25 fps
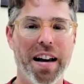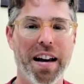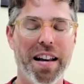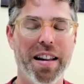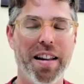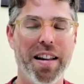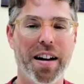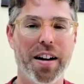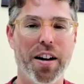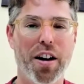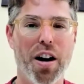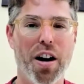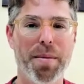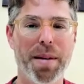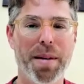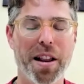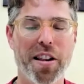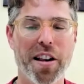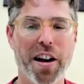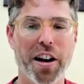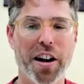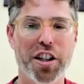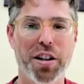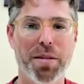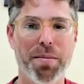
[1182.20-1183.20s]
in the comment
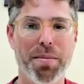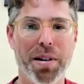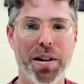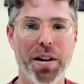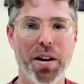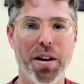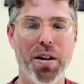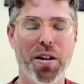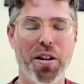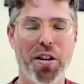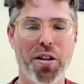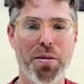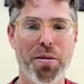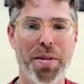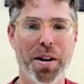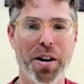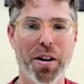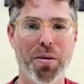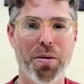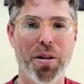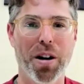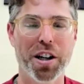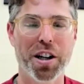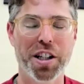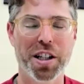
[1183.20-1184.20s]
section below, assuming
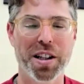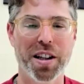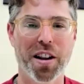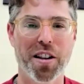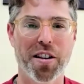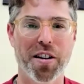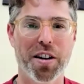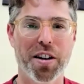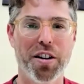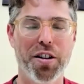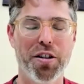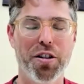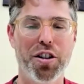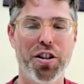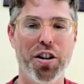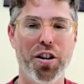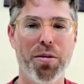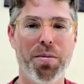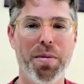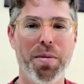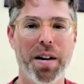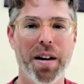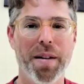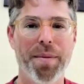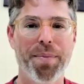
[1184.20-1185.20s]
you're watching this on
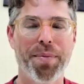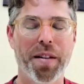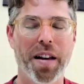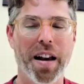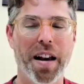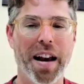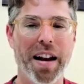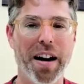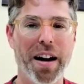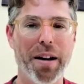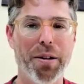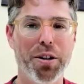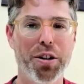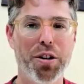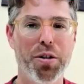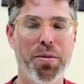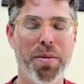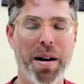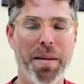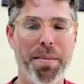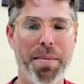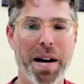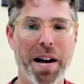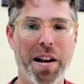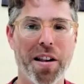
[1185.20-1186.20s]
YouTube, and I will do
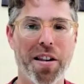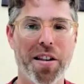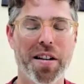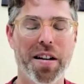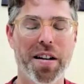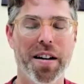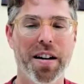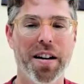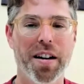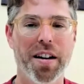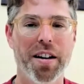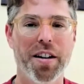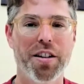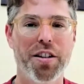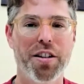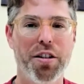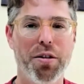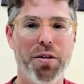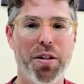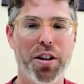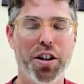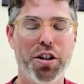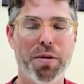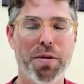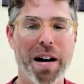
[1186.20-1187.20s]
my best
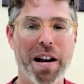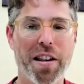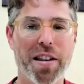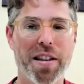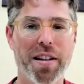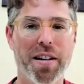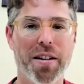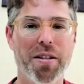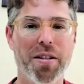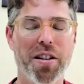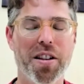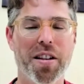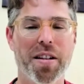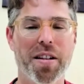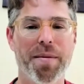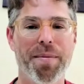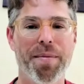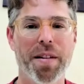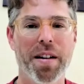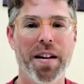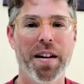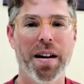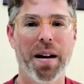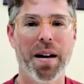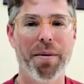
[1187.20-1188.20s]
to address those.
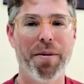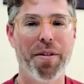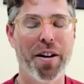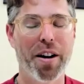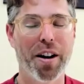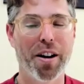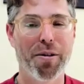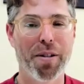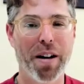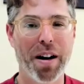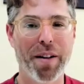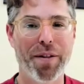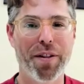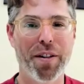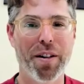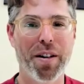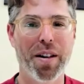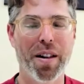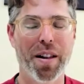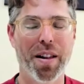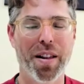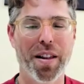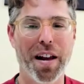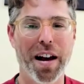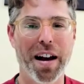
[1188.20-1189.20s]
I'm very
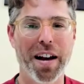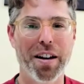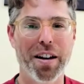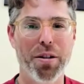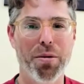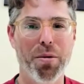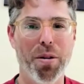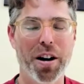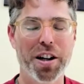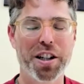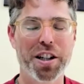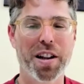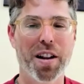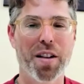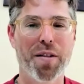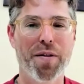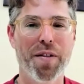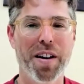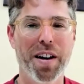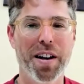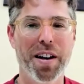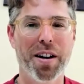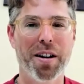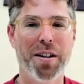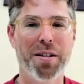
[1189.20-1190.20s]
grateful that you watched this
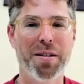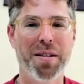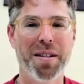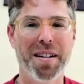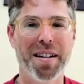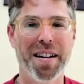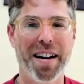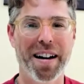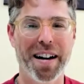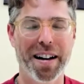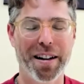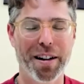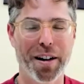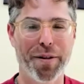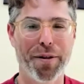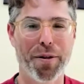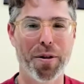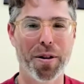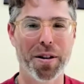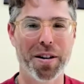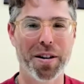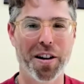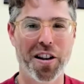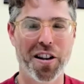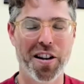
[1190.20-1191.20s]
video, and I look
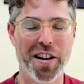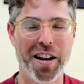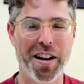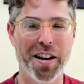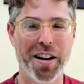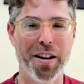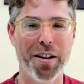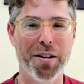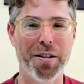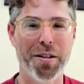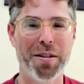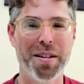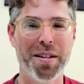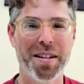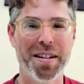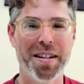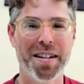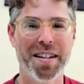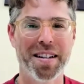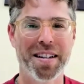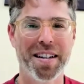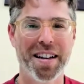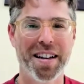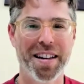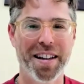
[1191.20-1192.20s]
forward to seeing you
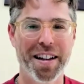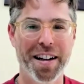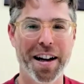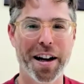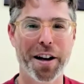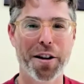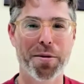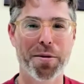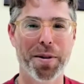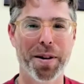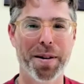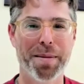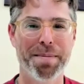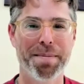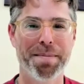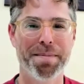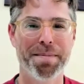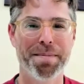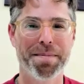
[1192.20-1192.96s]
in the next one.